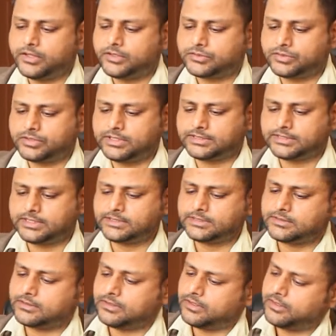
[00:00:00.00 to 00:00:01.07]
So this
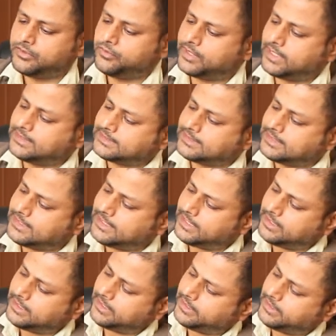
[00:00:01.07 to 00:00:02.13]
is, you can see
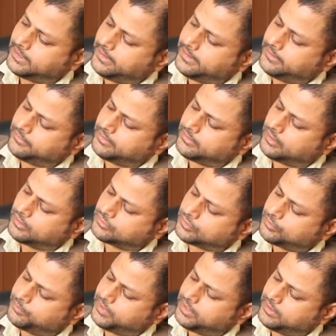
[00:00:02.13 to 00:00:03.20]
that it will
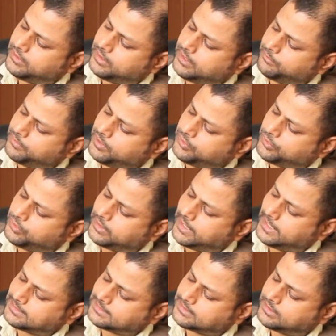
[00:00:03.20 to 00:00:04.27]
also be able to
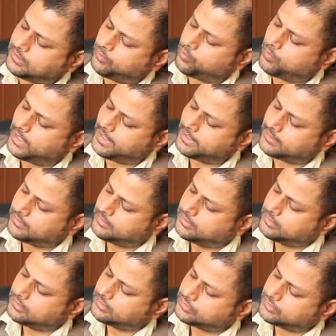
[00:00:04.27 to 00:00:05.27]
test the wire.